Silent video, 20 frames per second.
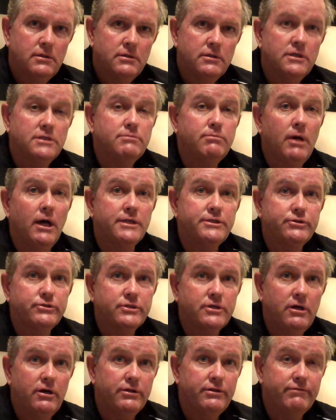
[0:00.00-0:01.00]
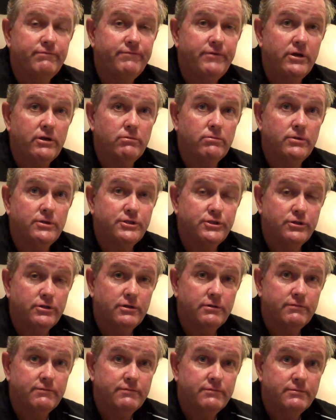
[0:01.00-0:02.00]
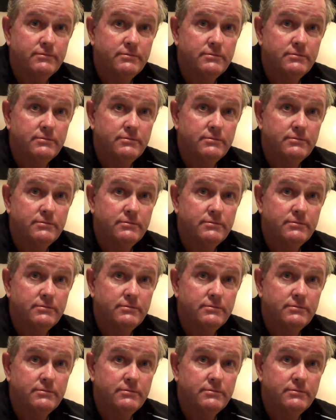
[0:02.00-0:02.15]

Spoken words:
This monster is called the Federal Reserve.